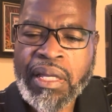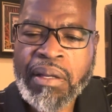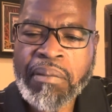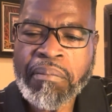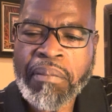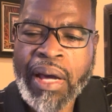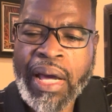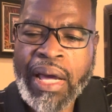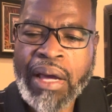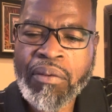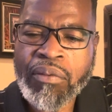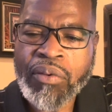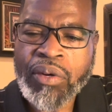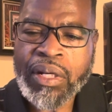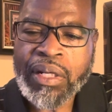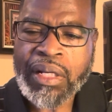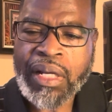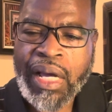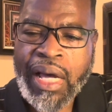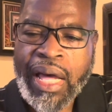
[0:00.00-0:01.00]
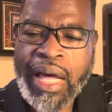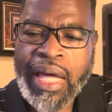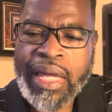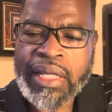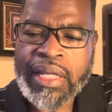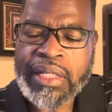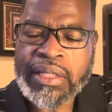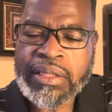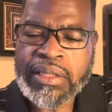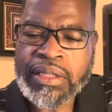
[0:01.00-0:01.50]
by what God
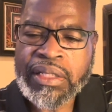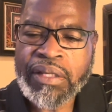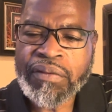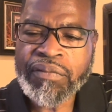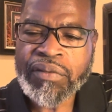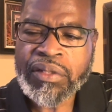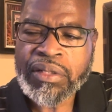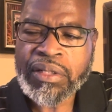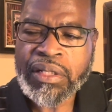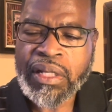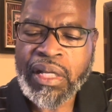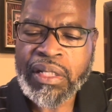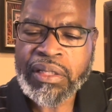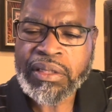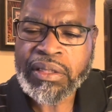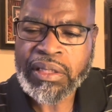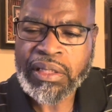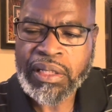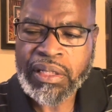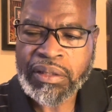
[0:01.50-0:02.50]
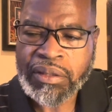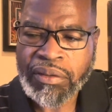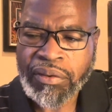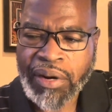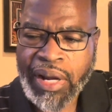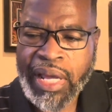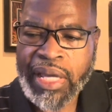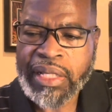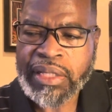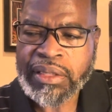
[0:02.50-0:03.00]
has given to us in
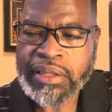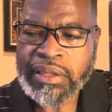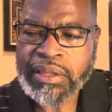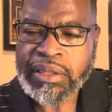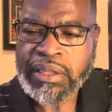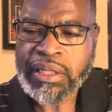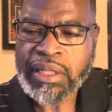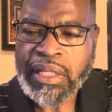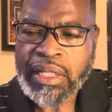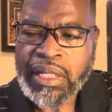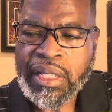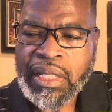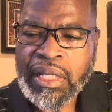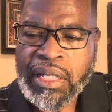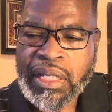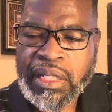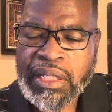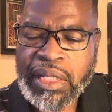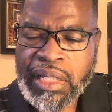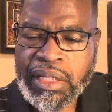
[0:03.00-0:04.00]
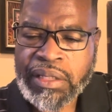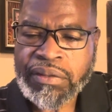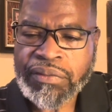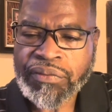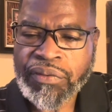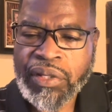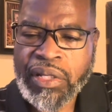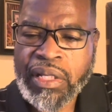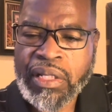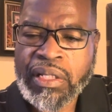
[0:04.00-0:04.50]
Christ. Yes,
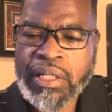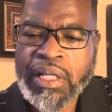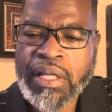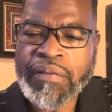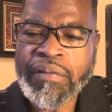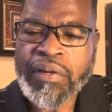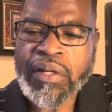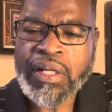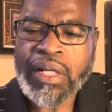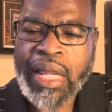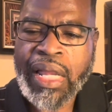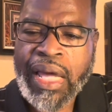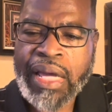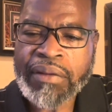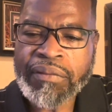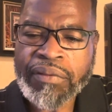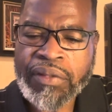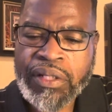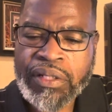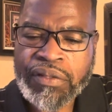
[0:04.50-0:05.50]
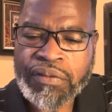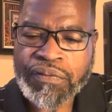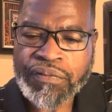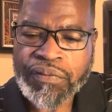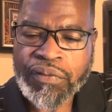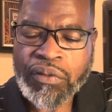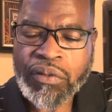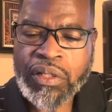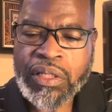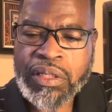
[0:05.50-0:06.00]
friend, living a life that's
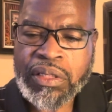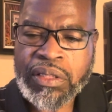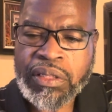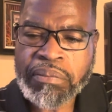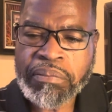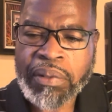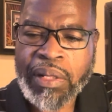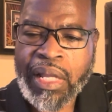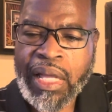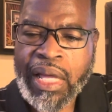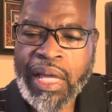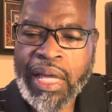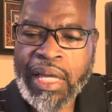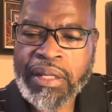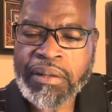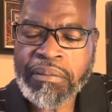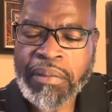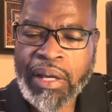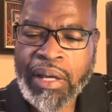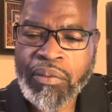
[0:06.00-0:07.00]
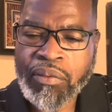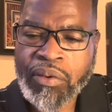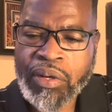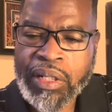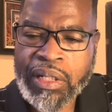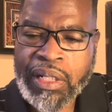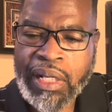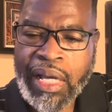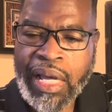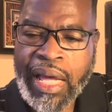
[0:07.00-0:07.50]
fully supplied by
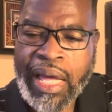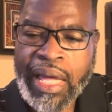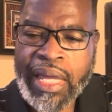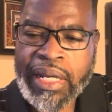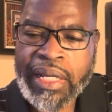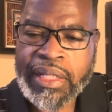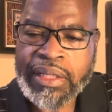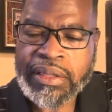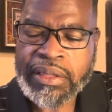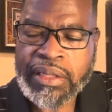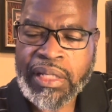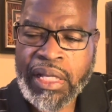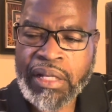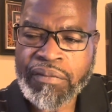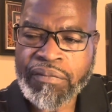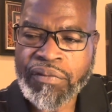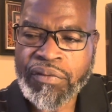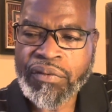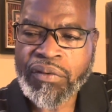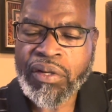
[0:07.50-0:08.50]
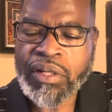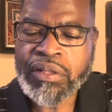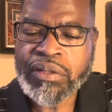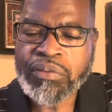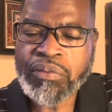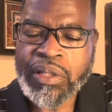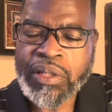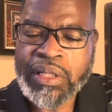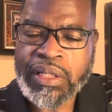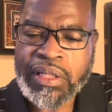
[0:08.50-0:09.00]
what God has done for us,
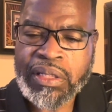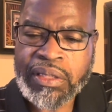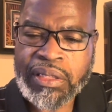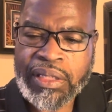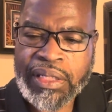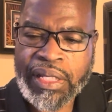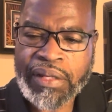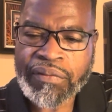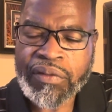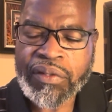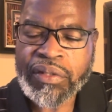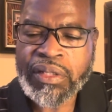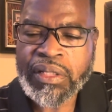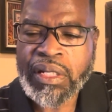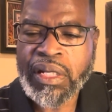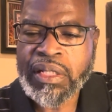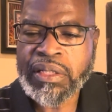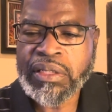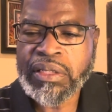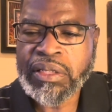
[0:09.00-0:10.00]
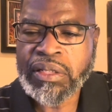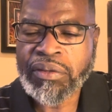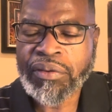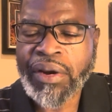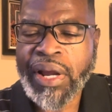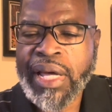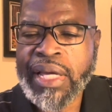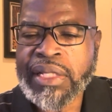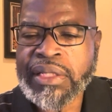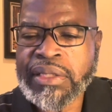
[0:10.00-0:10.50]
what he has given to us in
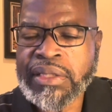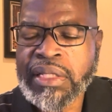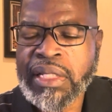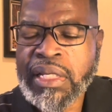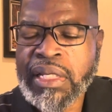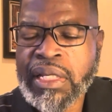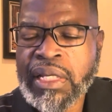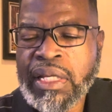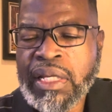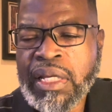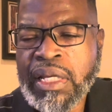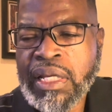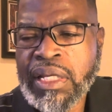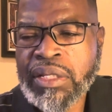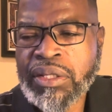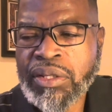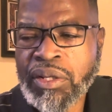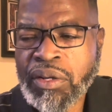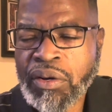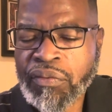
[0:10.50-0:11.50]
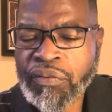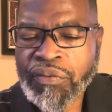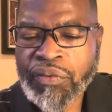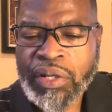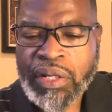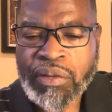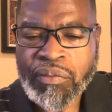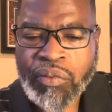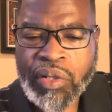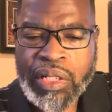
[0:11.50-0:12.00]
Christ. You know,
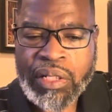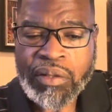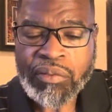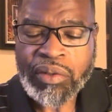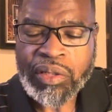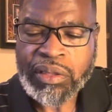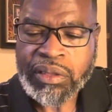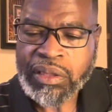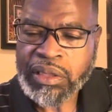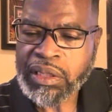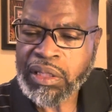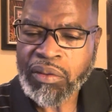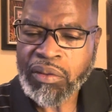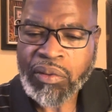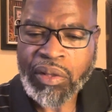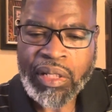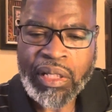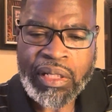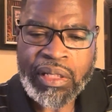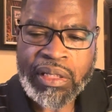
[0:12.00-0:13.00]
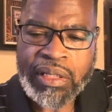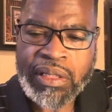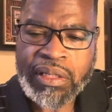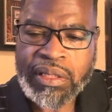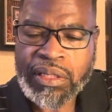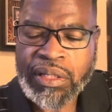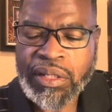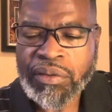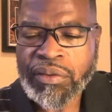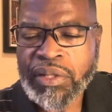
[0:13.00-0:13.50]
friend, we, we're still within this
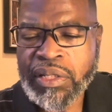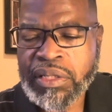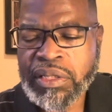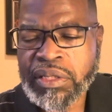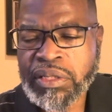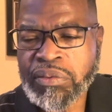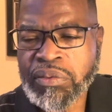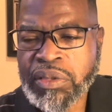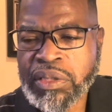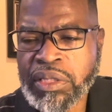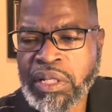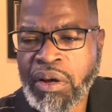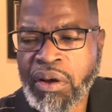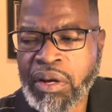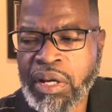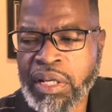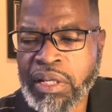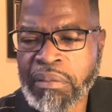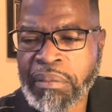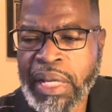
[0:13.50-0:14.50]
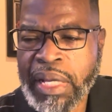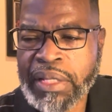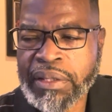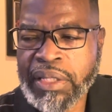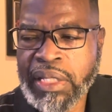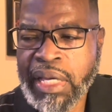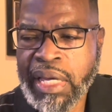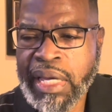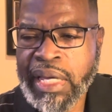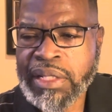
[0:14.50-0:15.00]
series as we're talking about the
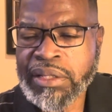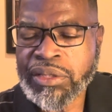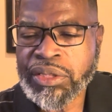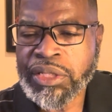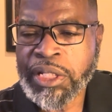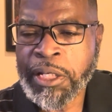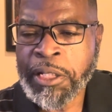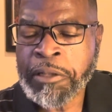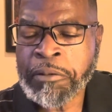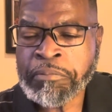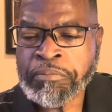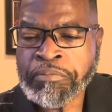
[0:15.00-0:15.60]
handshake,